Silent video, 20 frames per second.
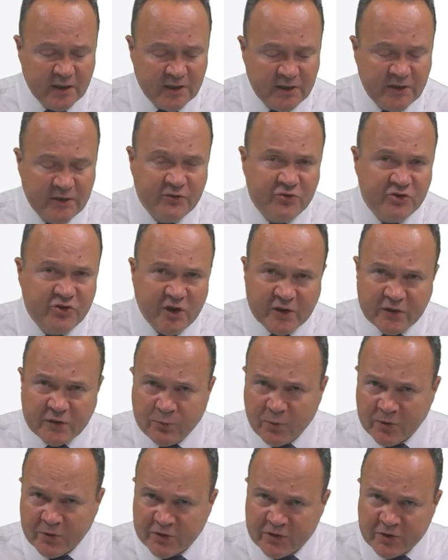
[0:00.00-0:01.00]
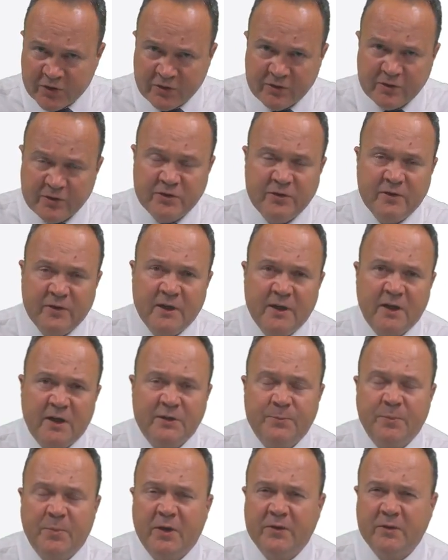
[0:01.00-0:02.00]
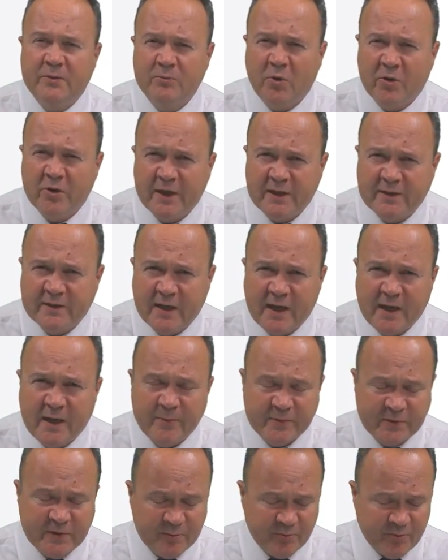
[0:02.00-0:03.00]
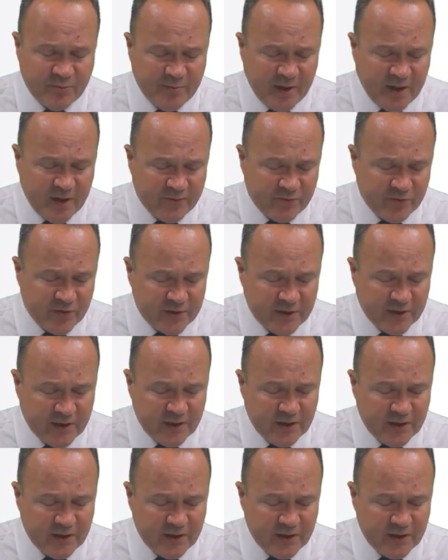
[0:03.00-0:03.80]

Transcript: if you just want to do the last part, the mock exams, and prepare for it,